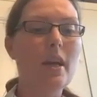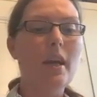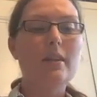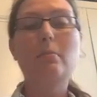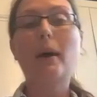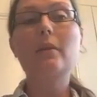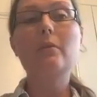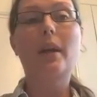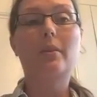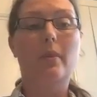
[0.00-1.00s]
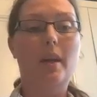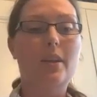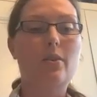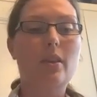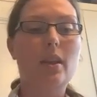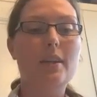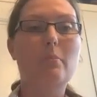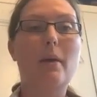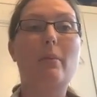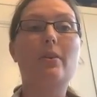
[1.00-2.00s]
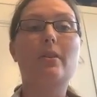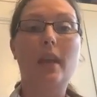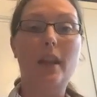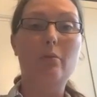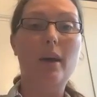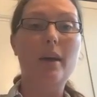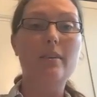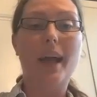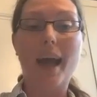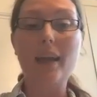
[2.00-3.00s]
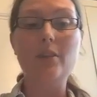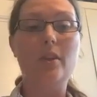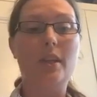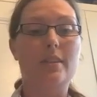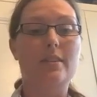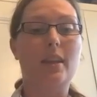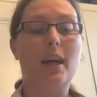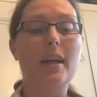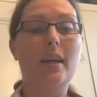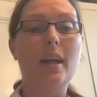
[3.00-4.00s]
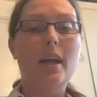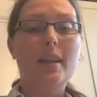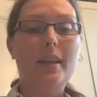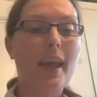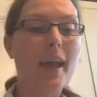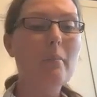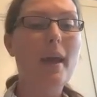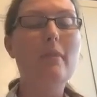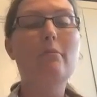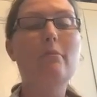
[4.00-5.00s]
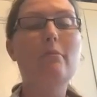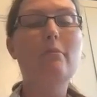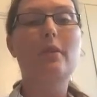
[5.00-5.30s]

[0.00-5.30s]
Despite the rhetoric utilized by both nullifiers and unionists alike, the campaign for